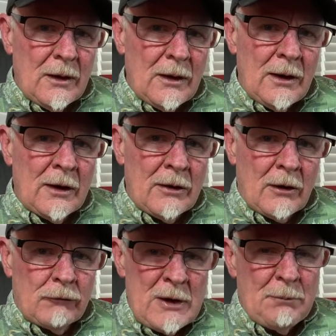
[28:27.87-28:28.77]
in a
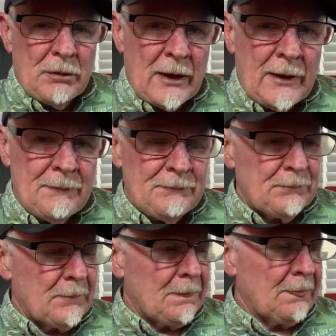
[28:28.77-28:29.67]
replay,
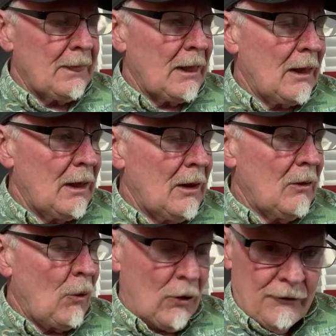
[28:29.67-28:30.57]

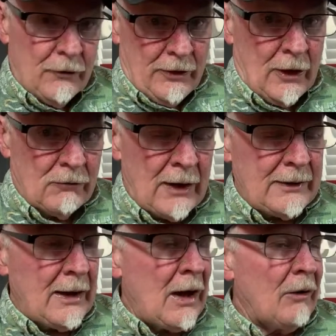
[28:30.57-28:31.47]
or if you're there right
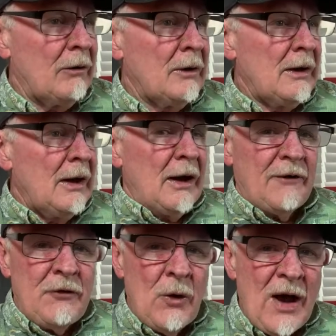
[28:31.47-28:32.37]
now,
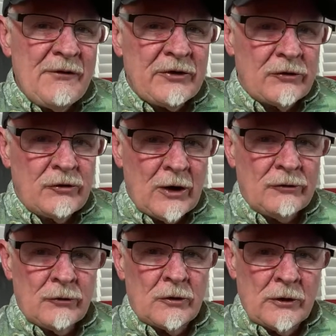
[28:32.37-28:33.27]
if you have a
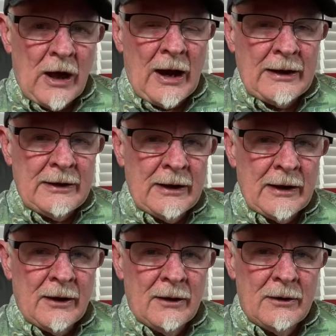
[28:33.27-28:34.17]
suggestion or an
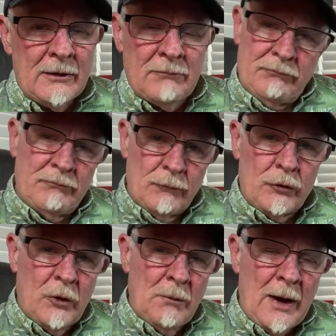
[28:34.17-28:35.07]
idea, would
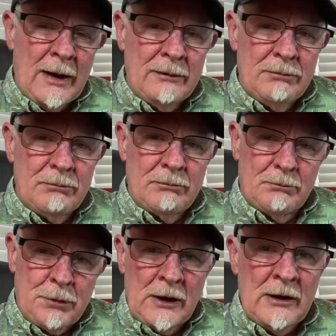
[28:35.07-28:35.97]
you mind
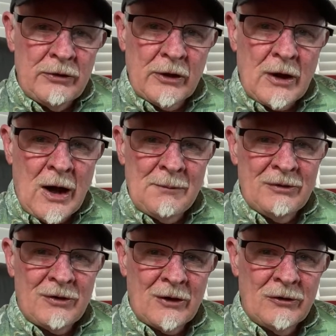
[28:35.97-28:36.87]
putting it into the
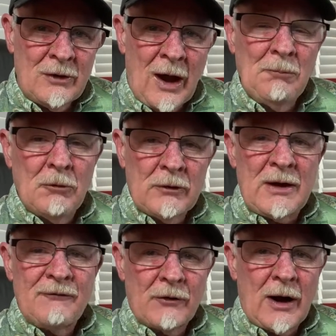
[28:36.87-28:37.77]
comments section? I'm
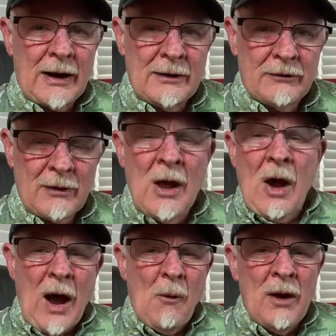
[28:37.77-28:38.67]
looking for ideas.
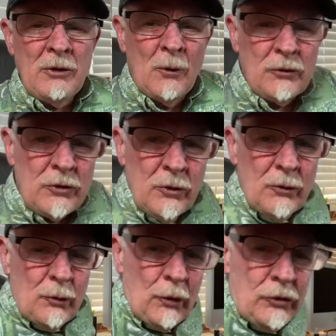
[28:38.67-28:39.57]
I want to know what
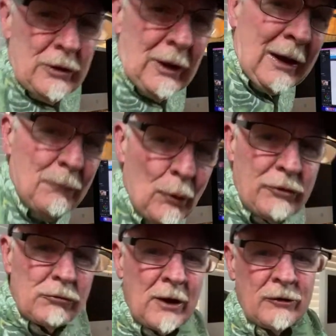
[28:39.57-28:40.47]
you'd like,
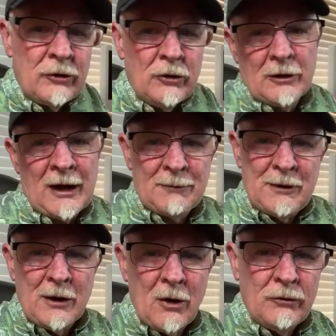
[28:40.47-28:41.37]
what direction you'd like
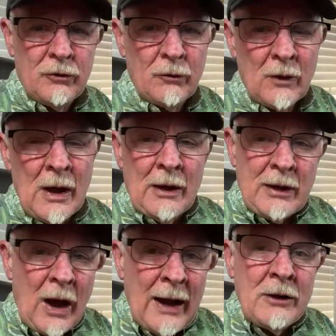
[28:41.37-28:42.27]
me to go to.
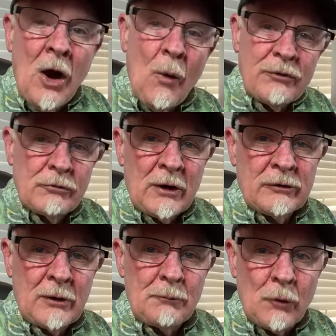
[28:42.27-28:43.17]
Now, I know what
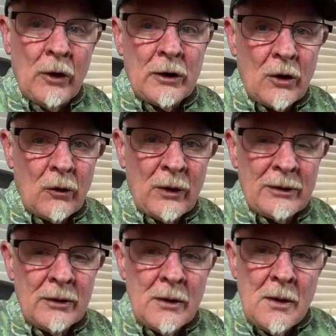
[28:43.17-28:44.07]
direction I'm going to go
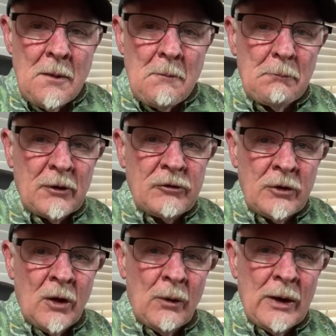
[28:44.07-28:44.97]
in, but you
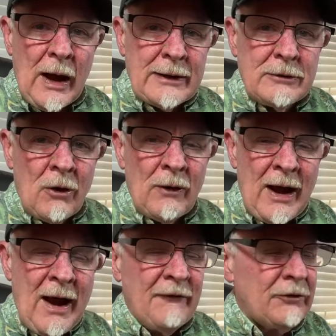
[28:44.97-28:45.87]
know what? I don't
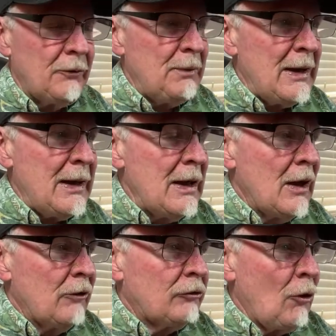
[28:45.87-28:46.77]
have to be
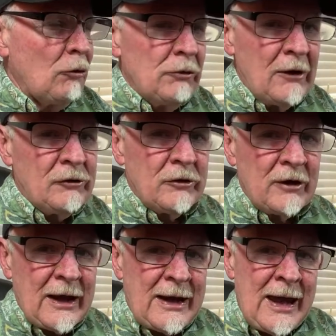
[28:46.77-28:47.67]
so rigid
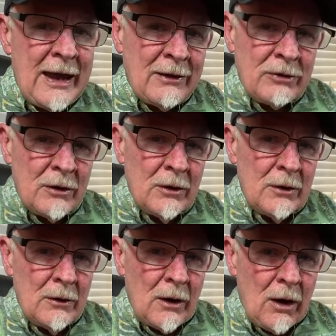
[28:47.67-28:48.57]
that I can't
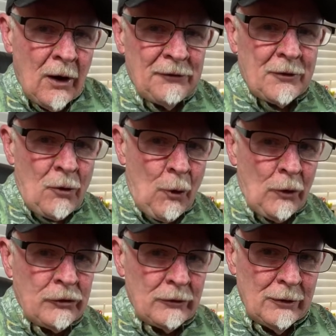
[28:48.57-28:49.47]
alter
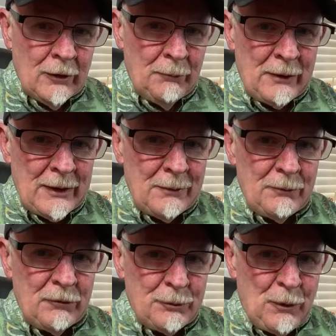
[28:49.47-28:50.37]
course a little
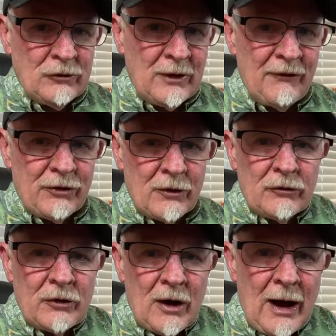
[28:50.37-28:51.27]
bit, especially if
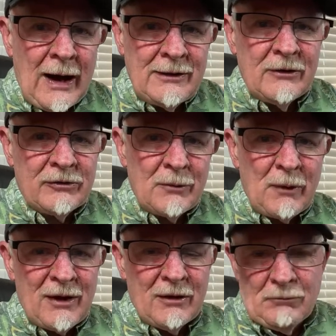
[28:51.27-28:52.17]
there's ideas that
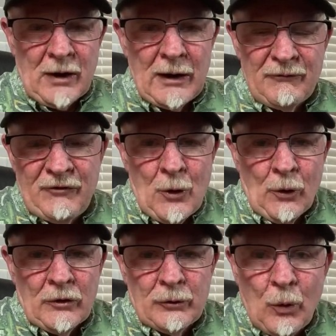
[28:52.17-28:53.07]
my
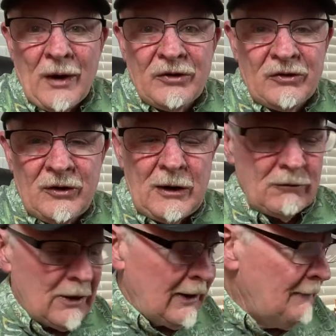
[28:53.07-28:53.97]
viewers want to see,
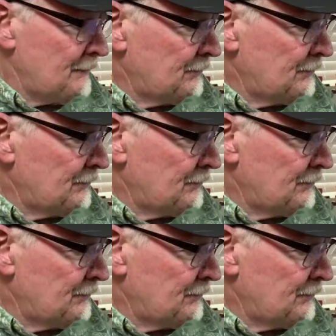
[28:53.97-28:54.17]
right?